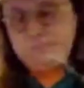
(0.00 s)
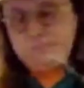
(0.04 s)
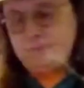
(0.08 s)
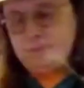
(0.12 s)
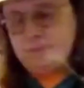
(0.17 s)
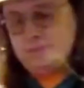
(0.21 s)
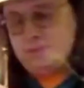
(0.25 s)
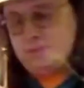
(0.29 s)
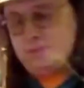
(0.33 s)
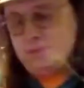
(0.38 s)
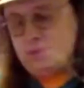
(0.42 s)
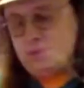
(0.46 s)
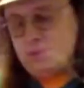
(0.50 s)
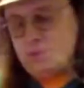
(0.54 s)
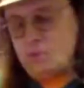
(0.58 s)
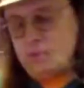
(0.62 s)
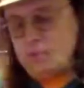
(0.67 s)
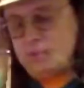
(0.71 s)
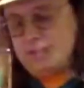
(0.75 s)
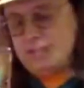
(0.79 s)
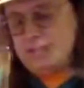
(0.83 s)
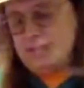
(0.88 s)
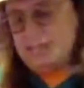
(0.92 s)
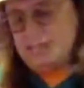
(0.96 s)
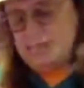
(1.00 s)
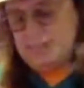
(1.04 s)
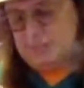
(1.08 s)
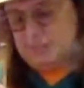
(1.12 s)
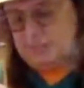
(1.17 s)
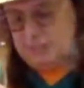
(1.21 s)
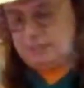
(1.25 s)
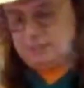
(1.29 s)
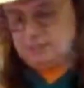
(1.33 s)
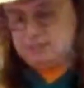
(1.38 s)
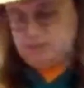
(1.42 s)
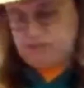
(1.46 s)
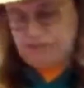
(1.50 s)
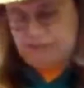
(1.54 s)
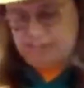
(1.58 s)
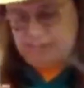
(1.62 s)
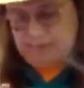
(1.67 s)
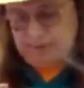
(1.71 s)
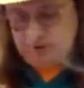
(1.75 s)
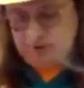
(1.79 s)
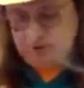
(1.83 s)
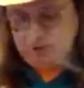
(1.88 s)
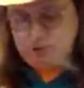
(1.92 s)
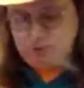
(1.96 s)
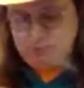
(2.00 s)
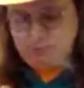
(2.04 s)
So I could lapse into